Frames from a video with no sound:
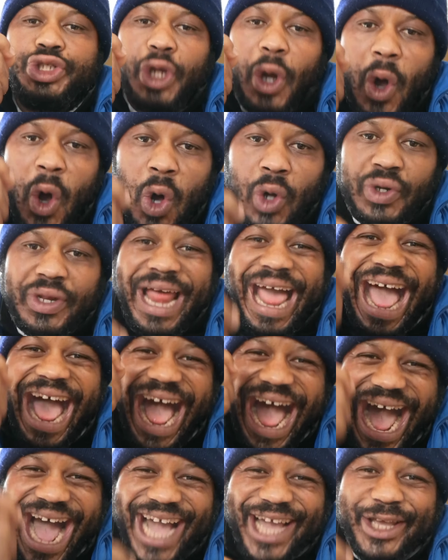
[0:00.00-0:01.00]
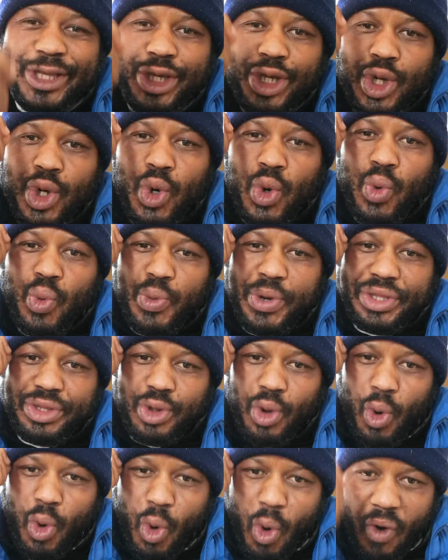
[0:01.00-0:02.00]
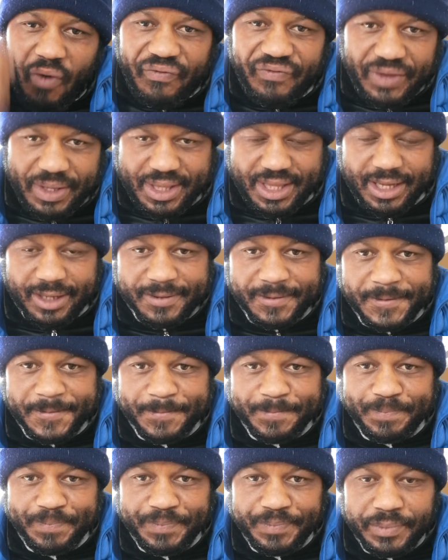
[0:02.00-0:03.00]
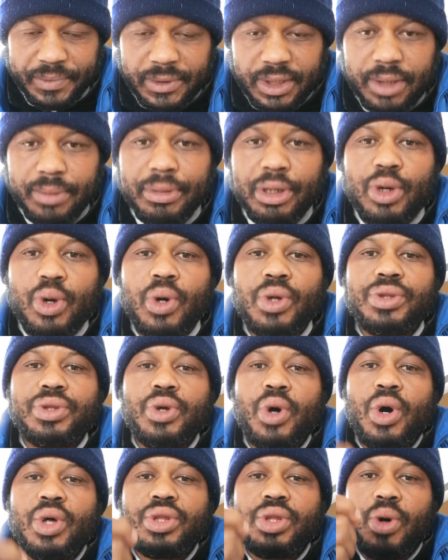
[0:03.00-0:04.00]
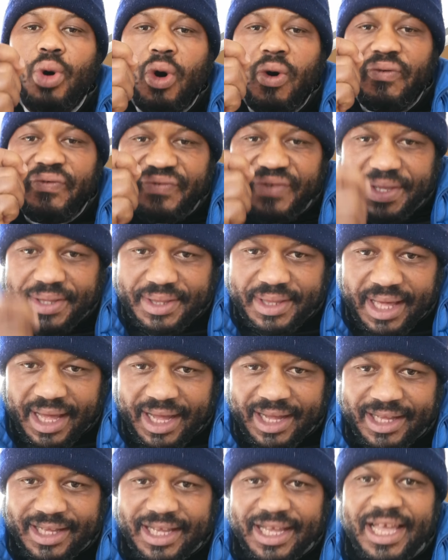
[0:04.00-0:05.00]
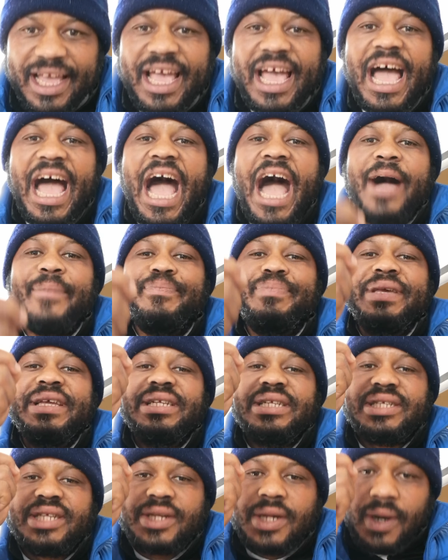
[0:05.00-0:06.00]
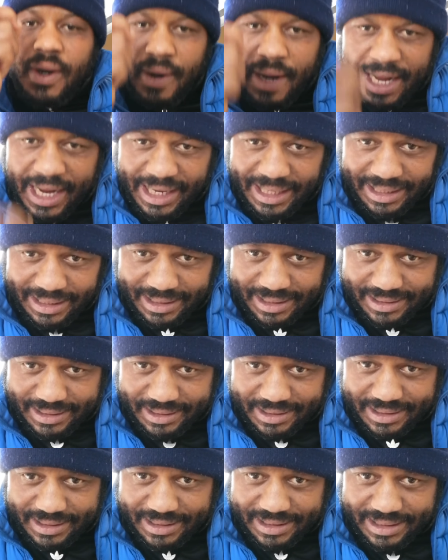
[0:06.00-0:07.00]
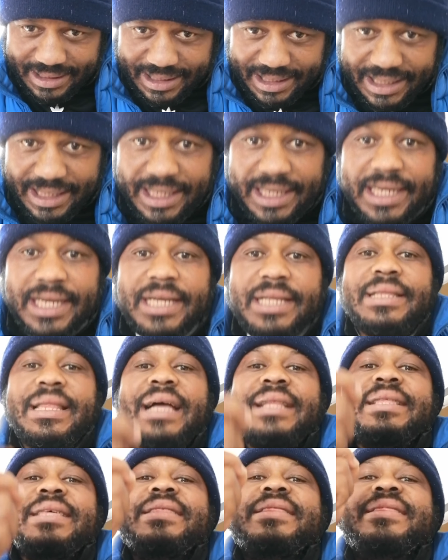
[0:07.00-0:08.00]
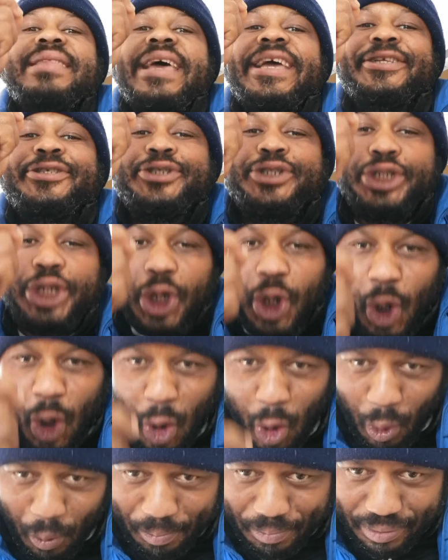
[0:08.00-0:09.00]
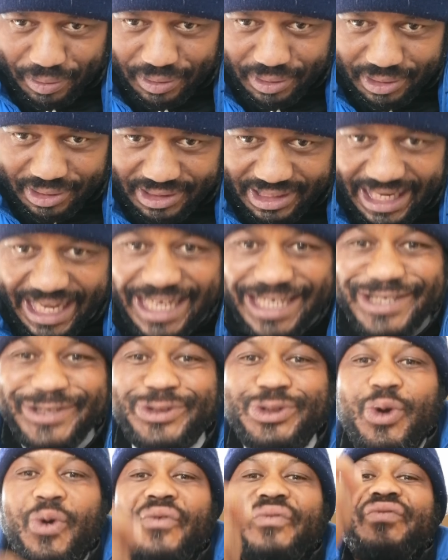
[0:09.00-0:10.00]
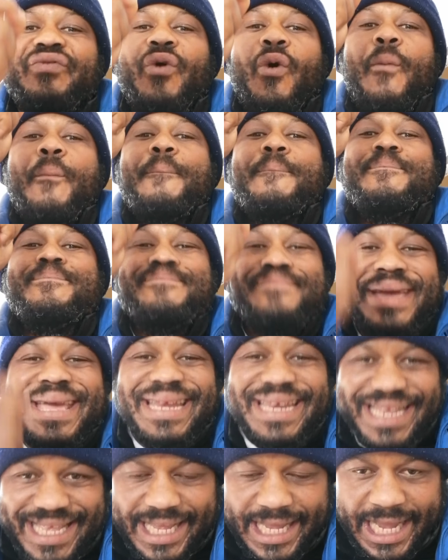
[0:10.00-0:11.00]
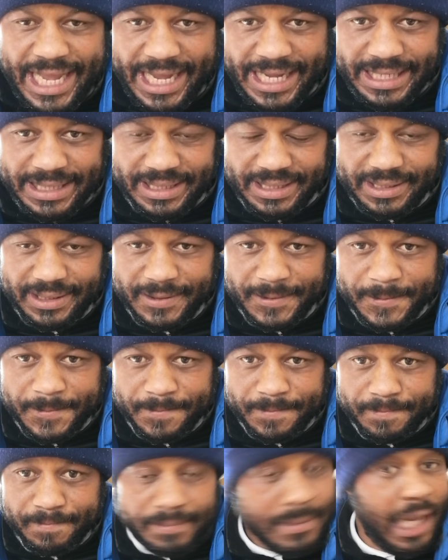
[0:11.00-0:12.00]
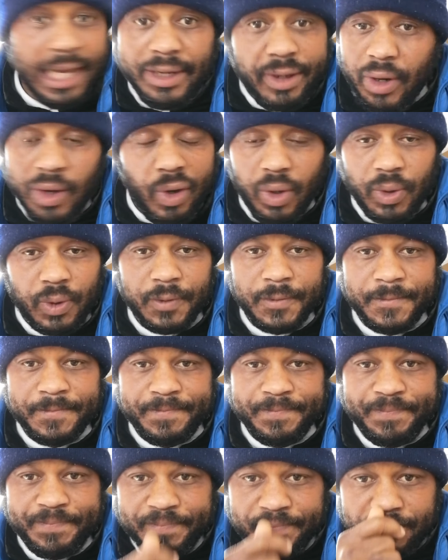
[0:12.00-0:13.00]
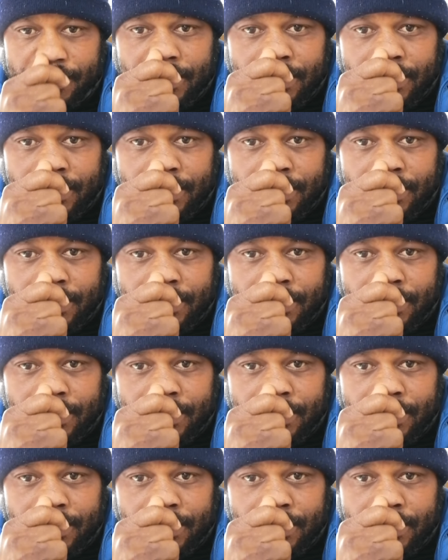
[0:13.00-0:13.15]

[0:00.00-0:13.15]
Don't argue with the officer because those officers are been trained. That is their job. They do for many years. They know.